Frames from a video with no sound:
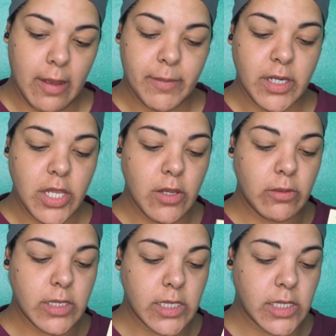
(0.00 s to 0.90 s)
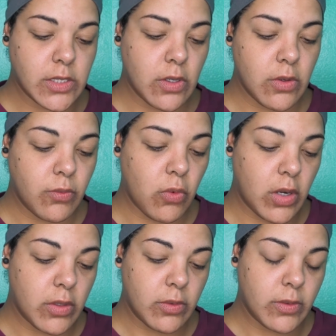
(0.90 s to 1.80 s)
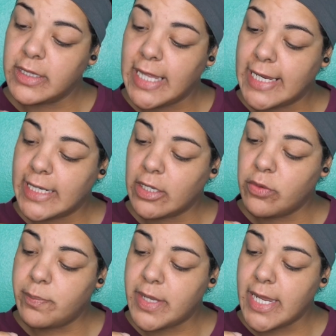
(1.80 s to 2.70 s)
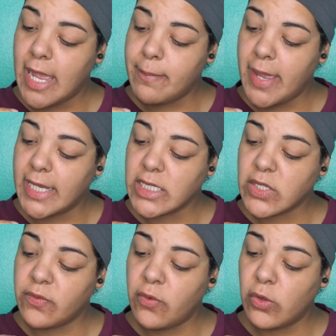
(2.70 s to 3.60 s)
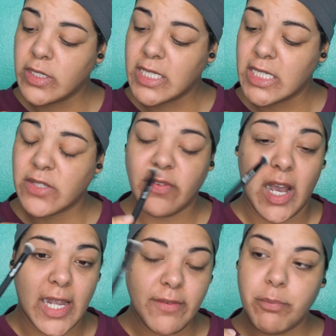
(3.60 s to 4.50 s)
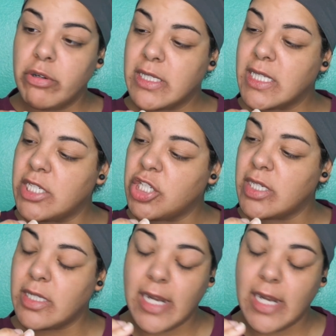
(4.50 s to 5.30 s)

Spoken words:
going to use this Royal Langnickel BMX 465 Precision